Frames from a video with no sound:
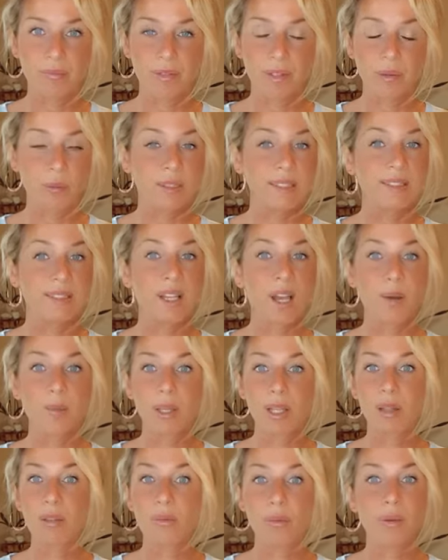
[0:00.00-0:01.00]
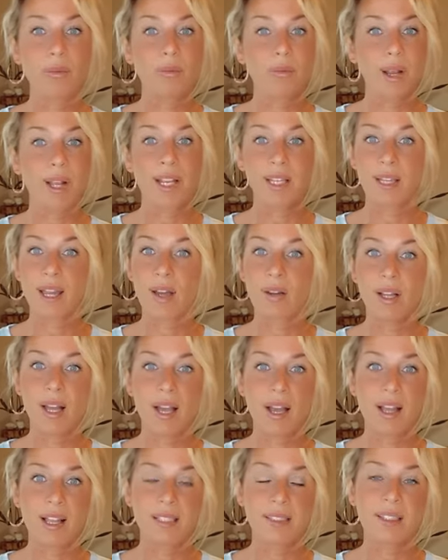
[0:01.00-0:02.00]
What's coming through right now,
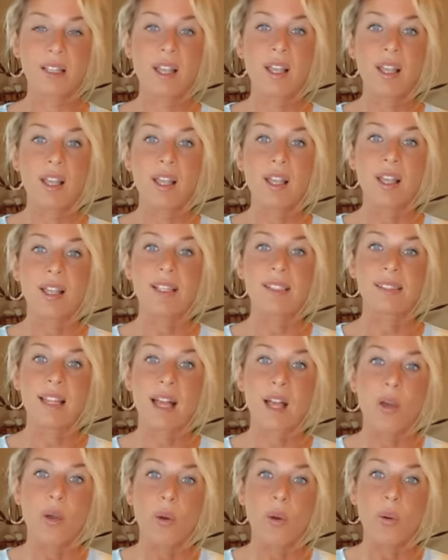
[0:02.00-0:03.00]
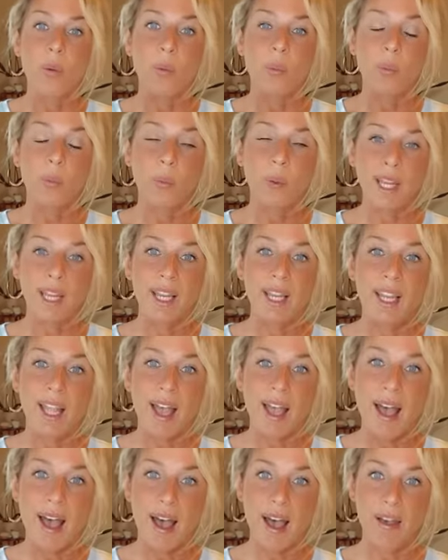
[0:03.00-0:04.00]
guys, is that we
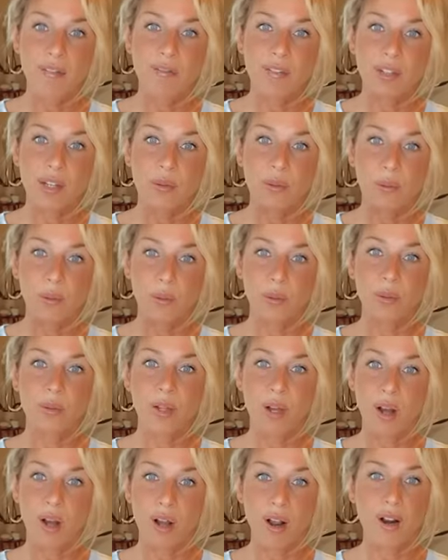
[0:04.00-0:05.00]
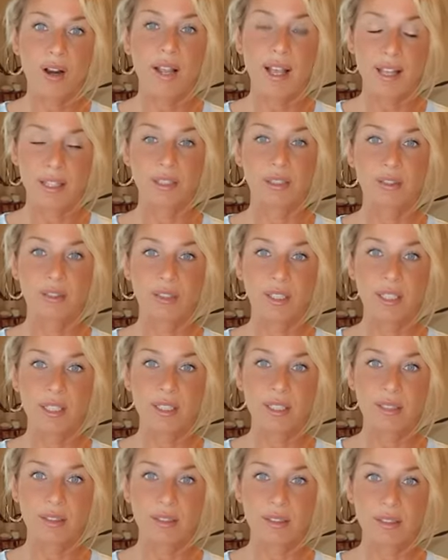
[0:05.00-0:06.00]
have to hold our
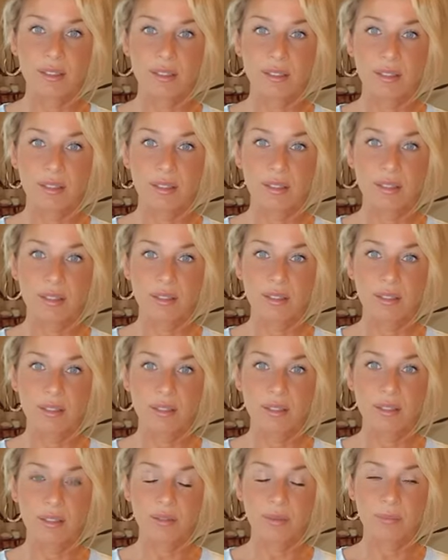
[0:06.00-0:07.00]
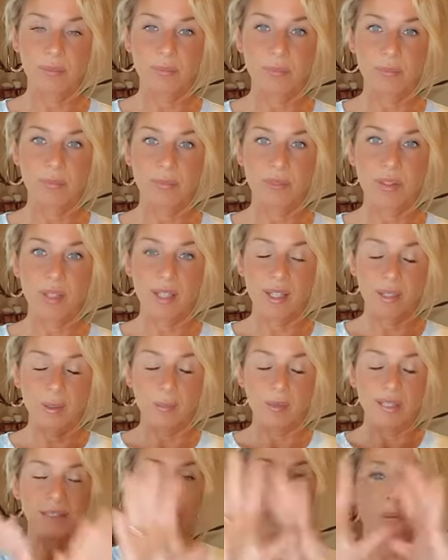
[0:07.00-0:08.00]
energies in a
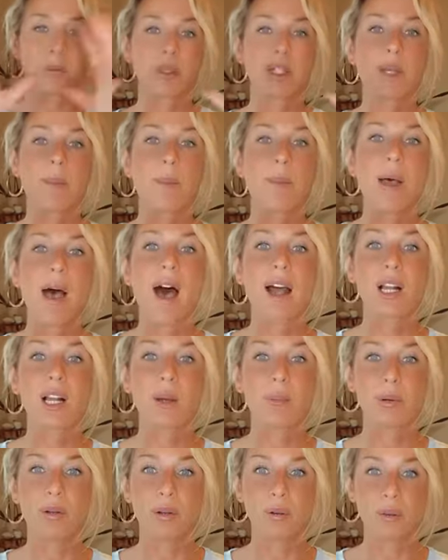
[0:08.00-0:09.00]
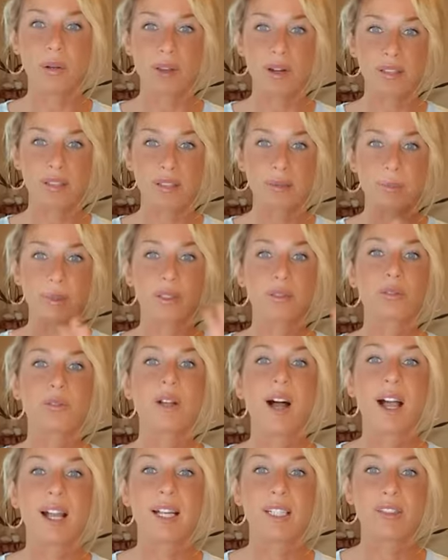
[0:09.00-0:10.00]
place where we're impeccable with our spiritual
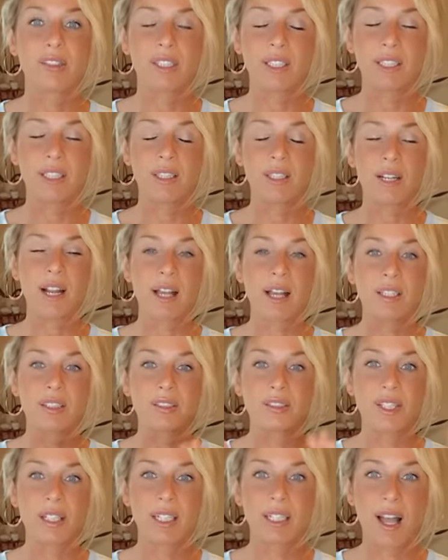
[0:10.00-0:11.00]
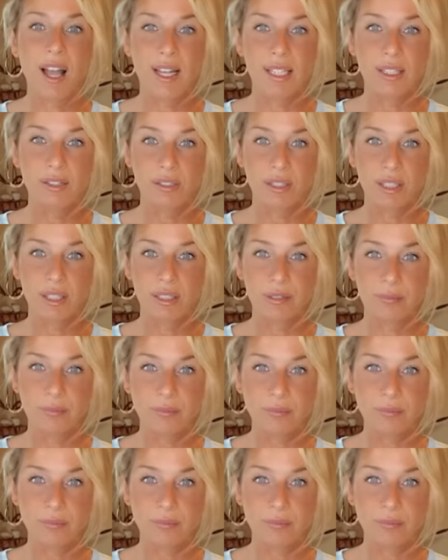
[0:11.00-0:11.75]
hygiene, our energetic hygiene.